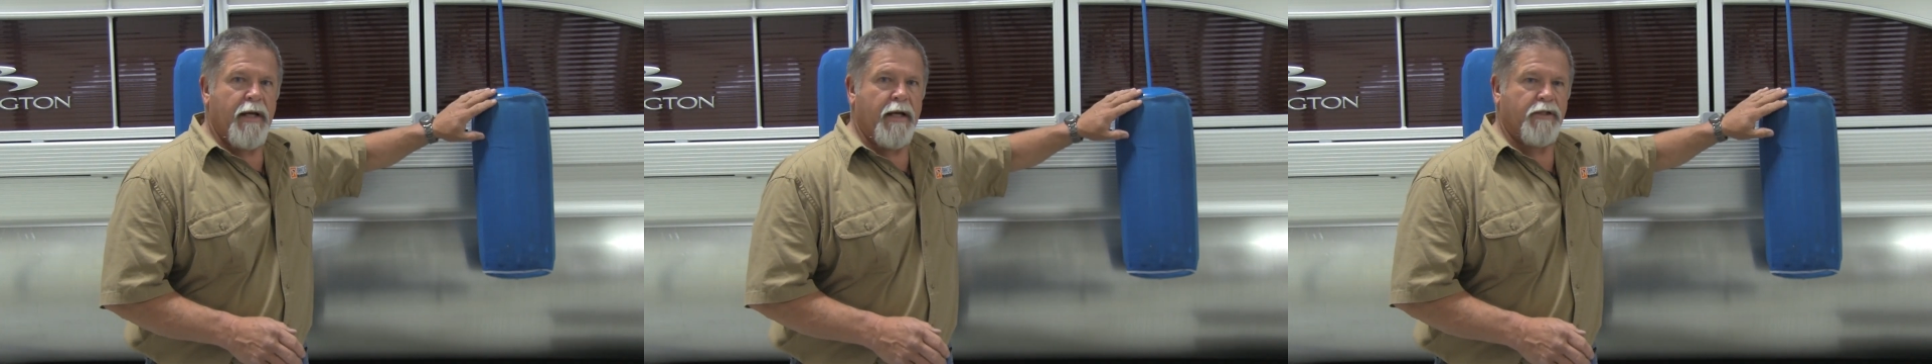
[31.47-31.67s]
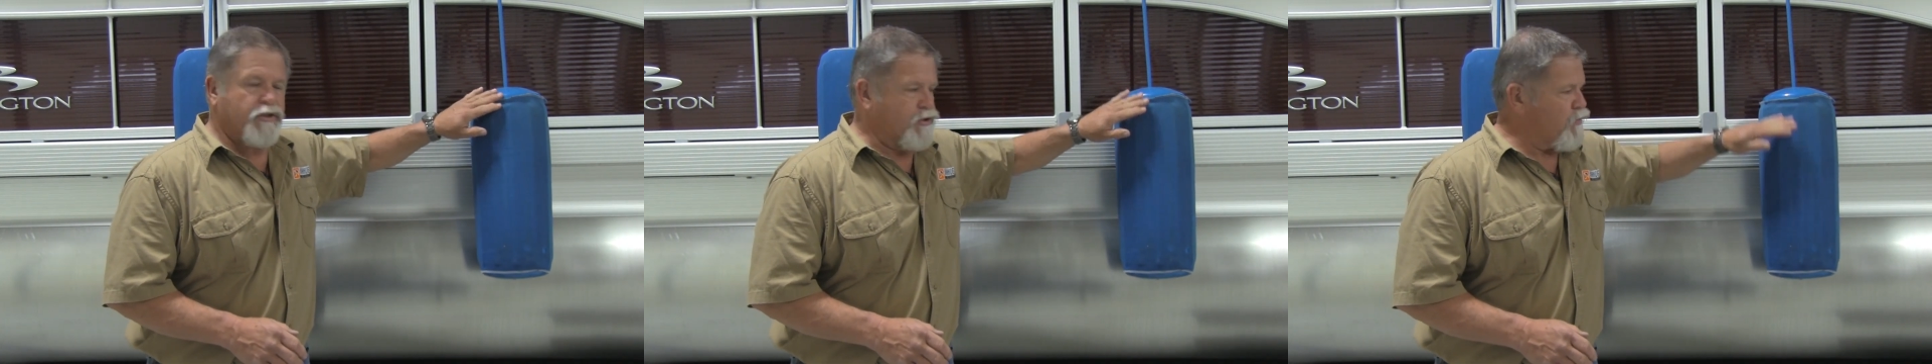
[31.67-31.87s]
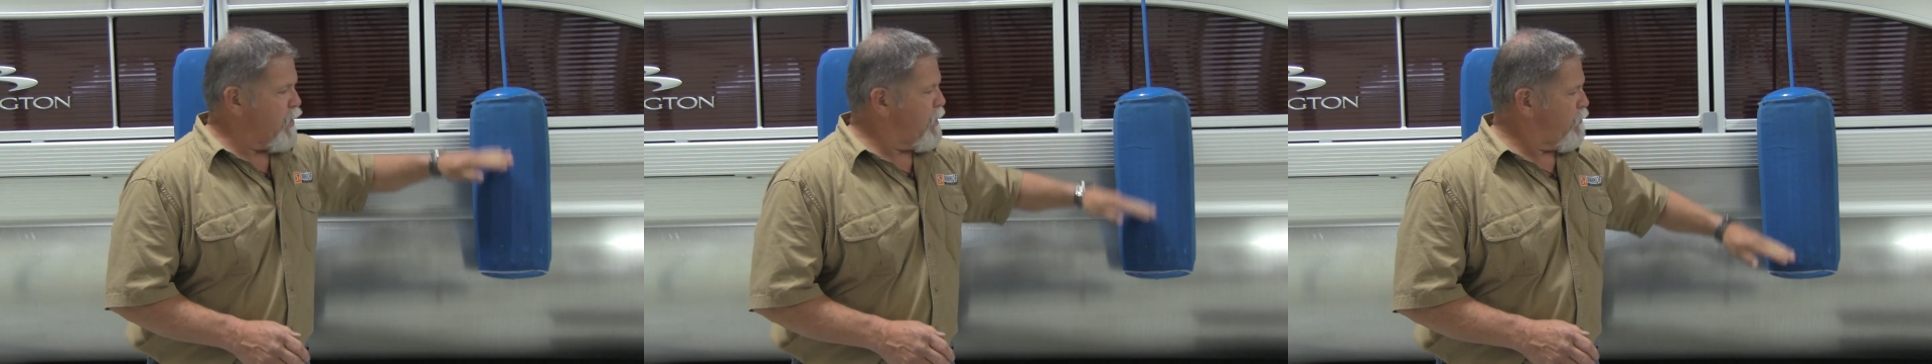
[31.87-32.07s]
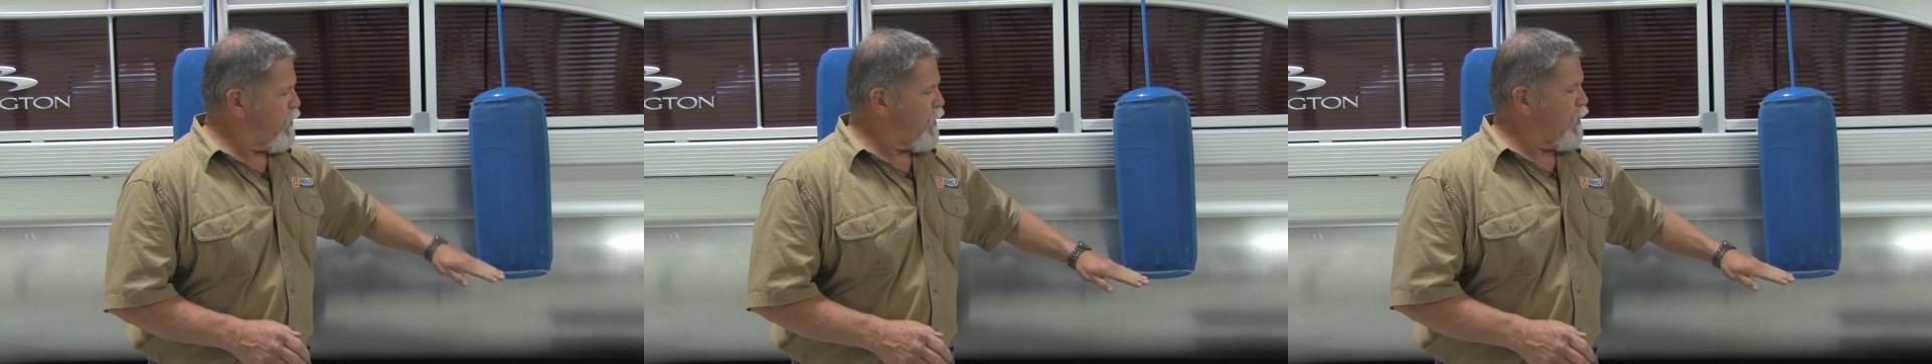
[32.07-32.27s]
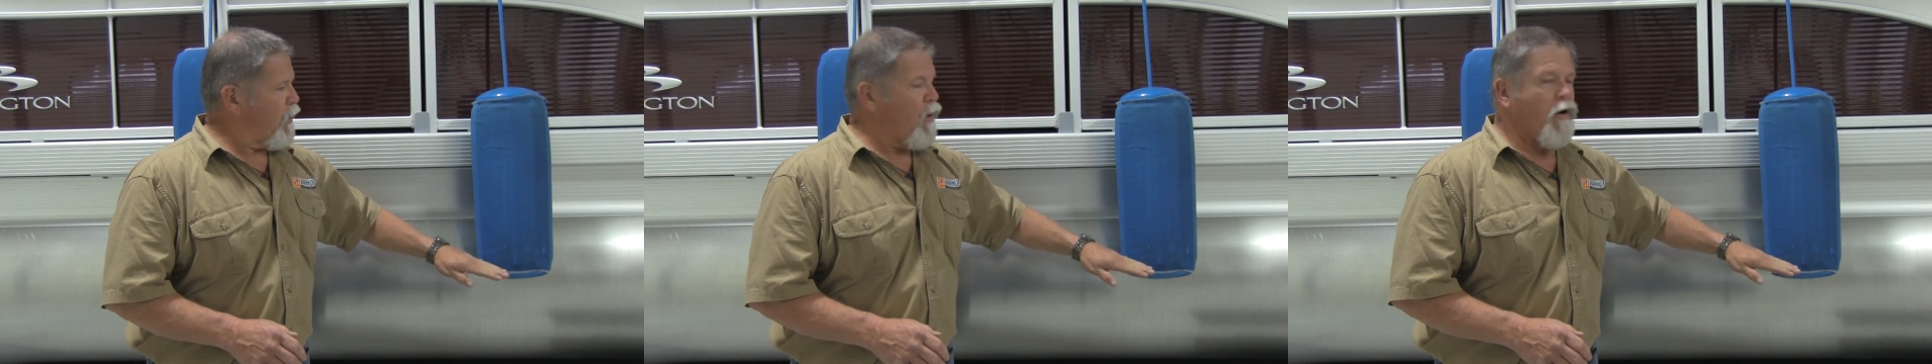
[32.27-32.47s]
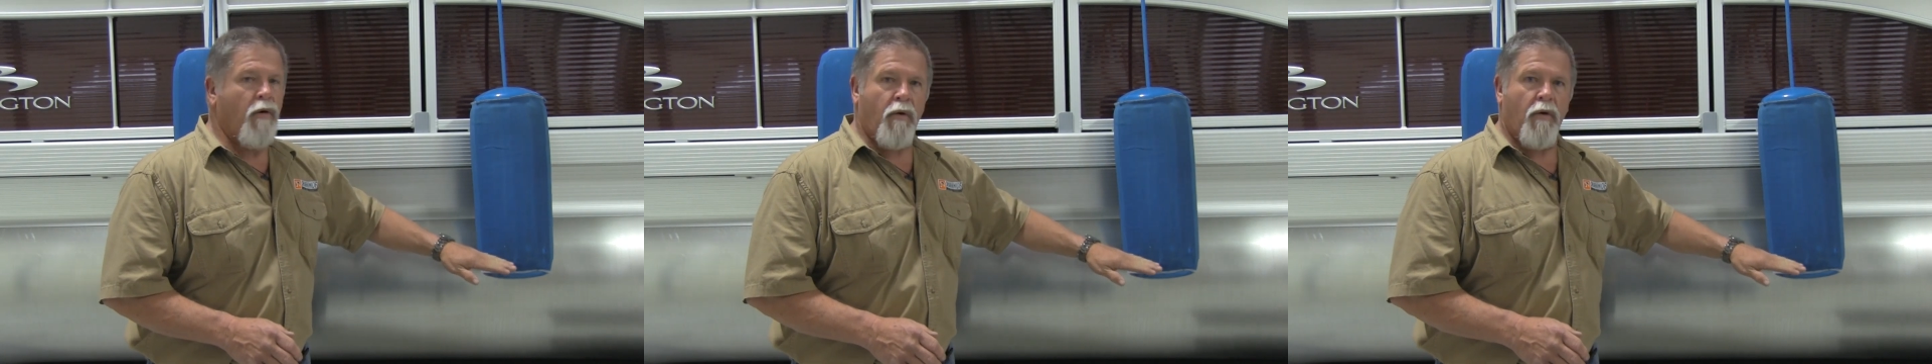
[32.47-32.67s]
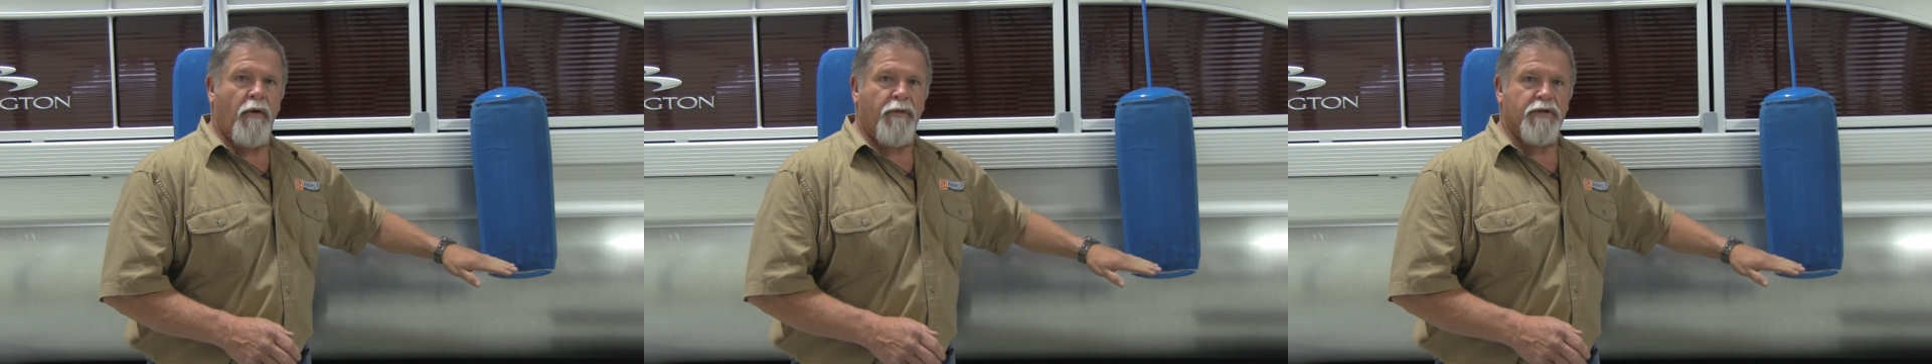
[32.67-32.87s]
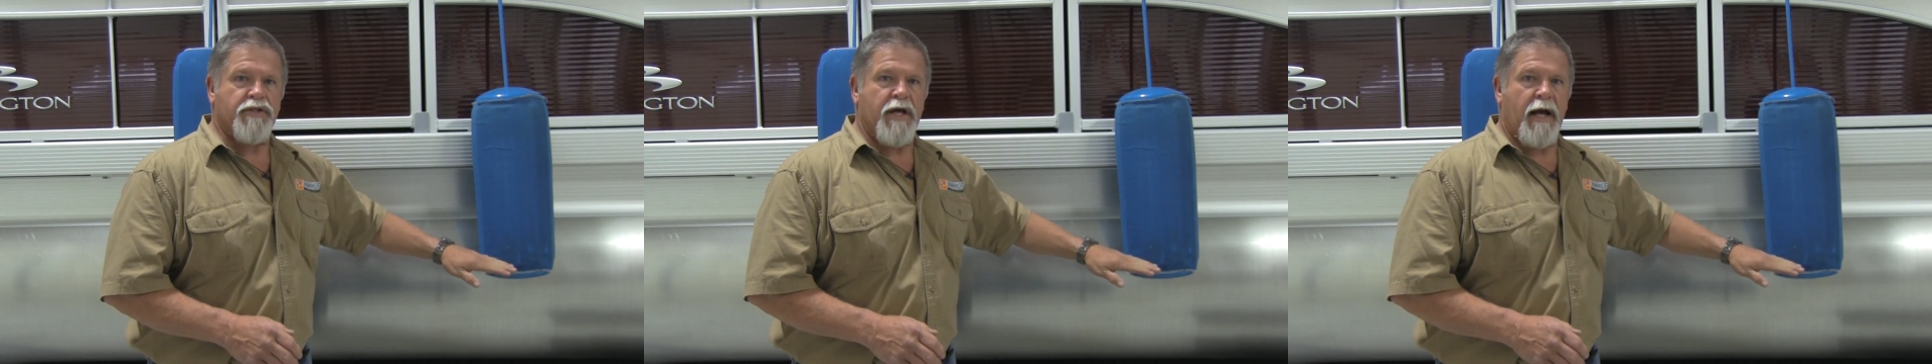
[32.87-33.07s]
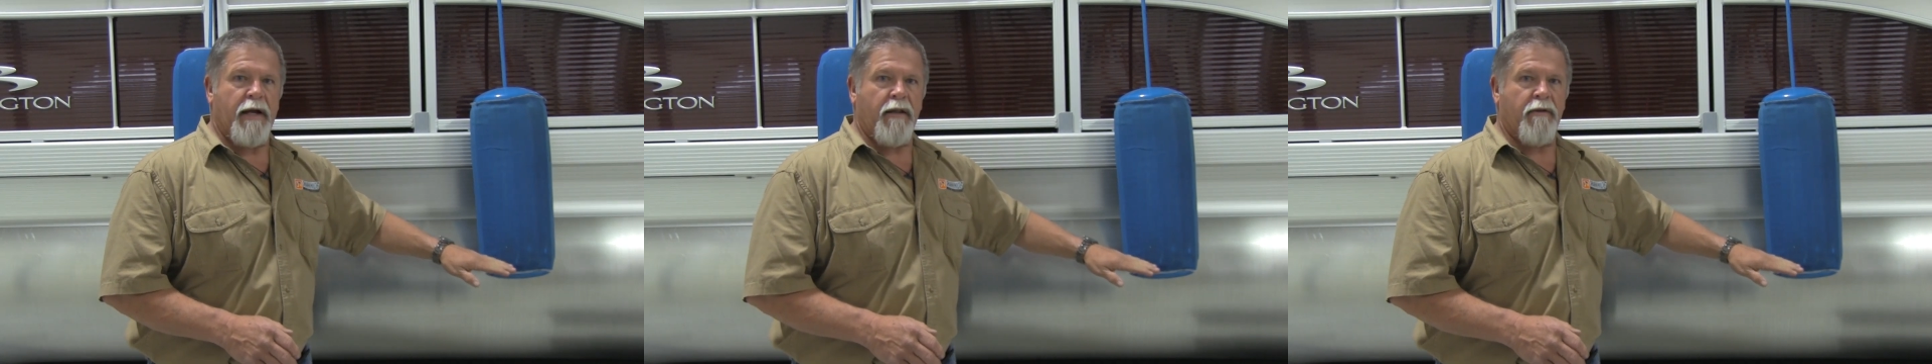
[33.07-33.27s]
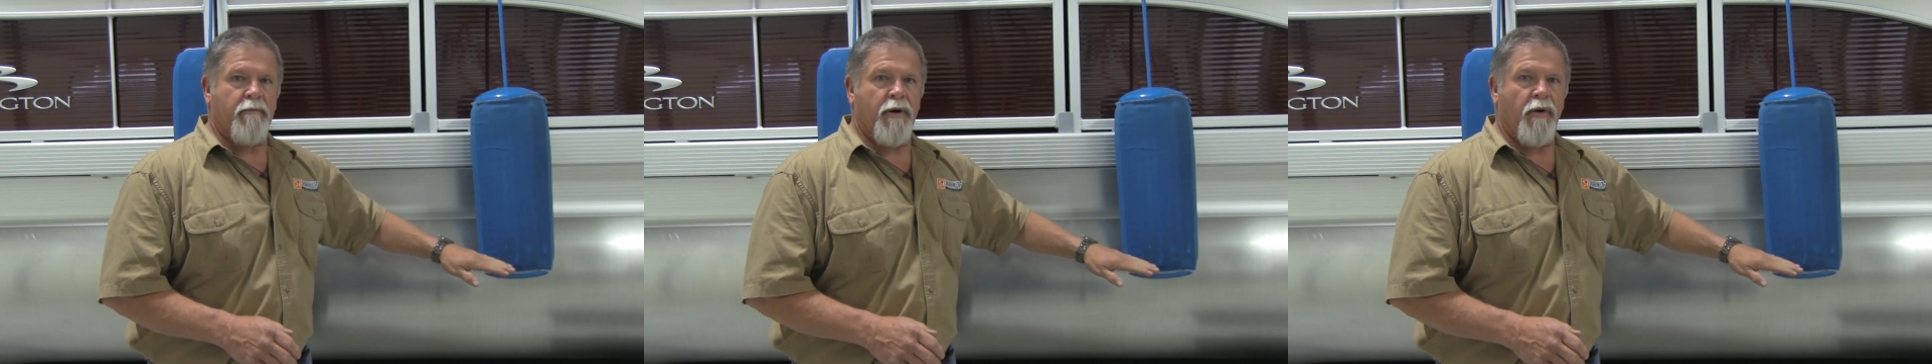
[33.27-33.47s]
extremely low on the
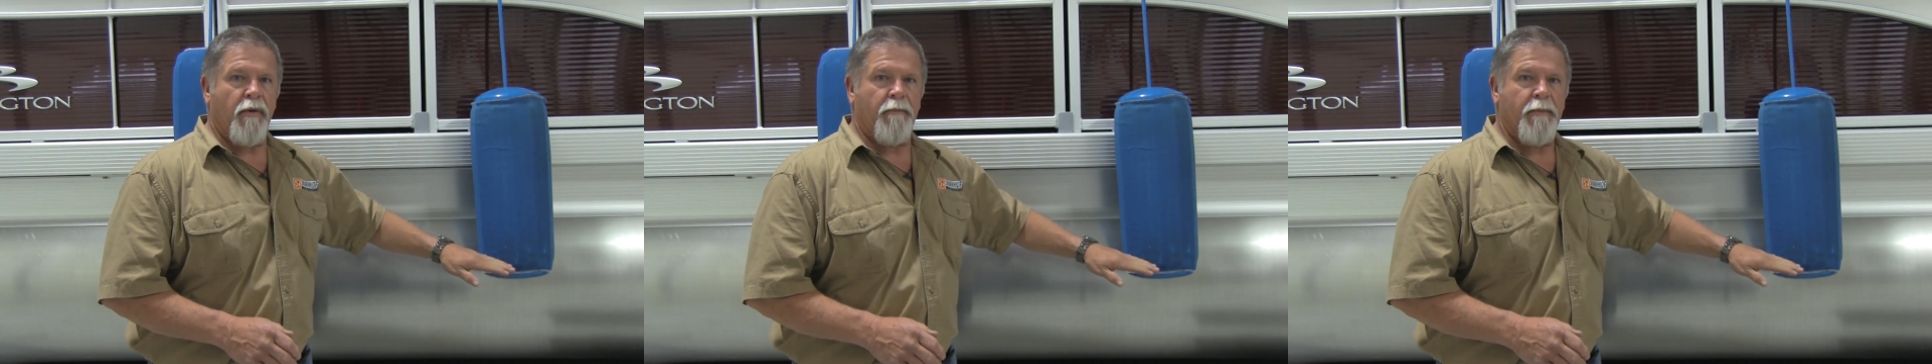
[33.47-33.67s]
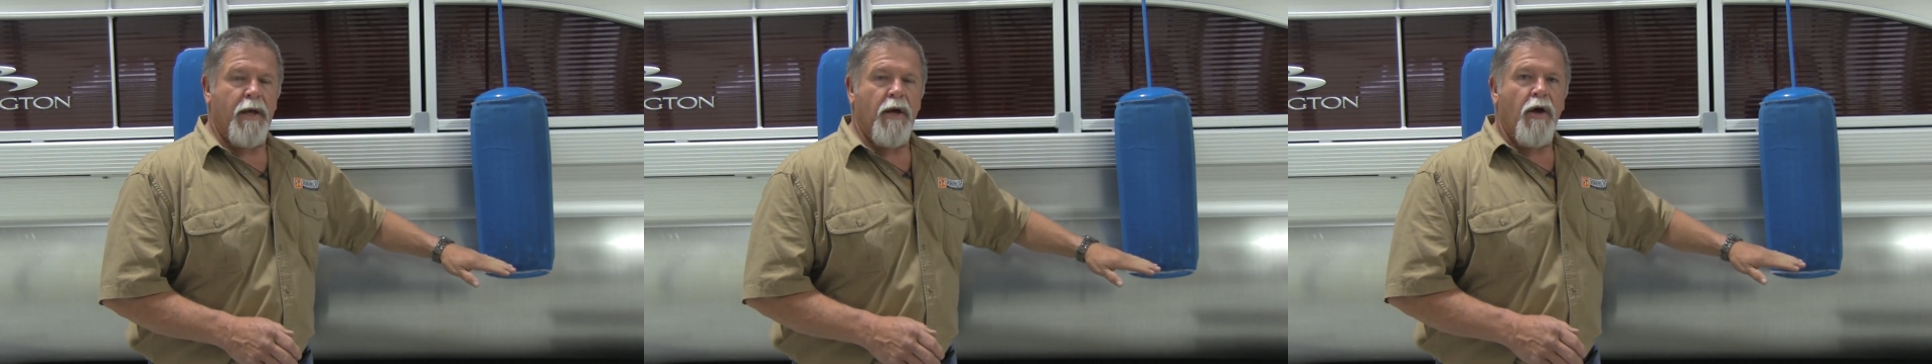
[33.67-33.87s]
side of the boat.